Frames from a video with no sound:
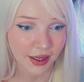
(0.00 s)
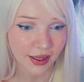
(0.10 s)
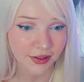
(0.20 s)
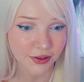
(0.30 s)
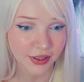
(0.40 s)

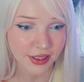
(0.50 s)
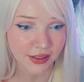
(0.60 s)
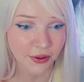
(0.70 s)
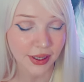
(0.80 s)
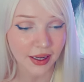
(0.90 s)

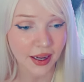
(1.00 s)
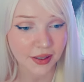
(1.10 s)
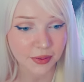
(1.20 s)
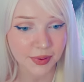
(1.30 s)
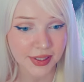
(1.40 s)

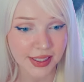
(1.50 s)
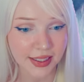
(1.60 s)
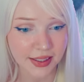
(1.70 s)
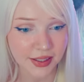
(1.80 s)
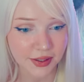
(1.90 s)

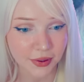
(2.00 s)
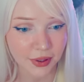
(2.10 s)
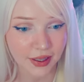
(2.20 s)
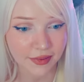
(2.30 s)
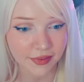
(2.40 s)
100% to no
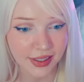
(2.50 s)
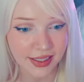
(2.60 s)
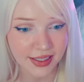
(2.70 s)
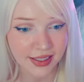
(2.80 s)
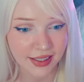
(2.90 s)

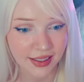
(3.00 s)
confidence.